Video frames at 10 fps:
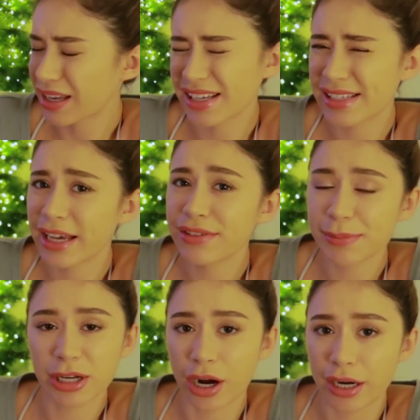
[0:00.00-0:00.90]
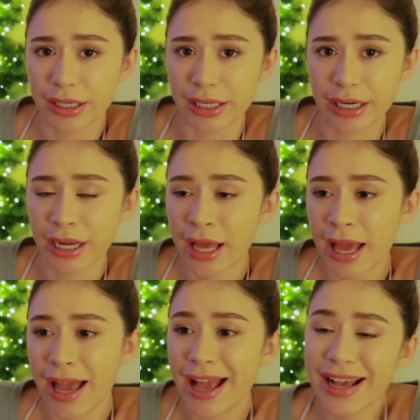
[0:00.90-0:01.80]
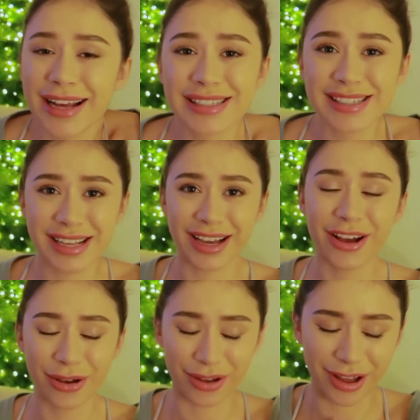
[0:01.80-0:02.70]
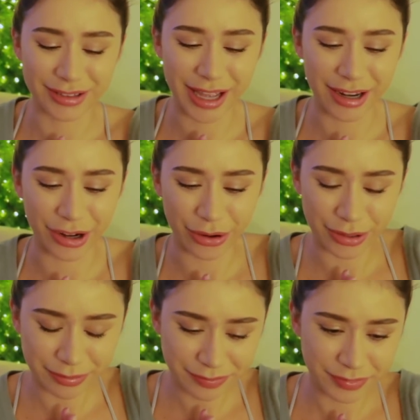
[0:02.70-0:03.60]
because life's been hard here. And oh, on that note,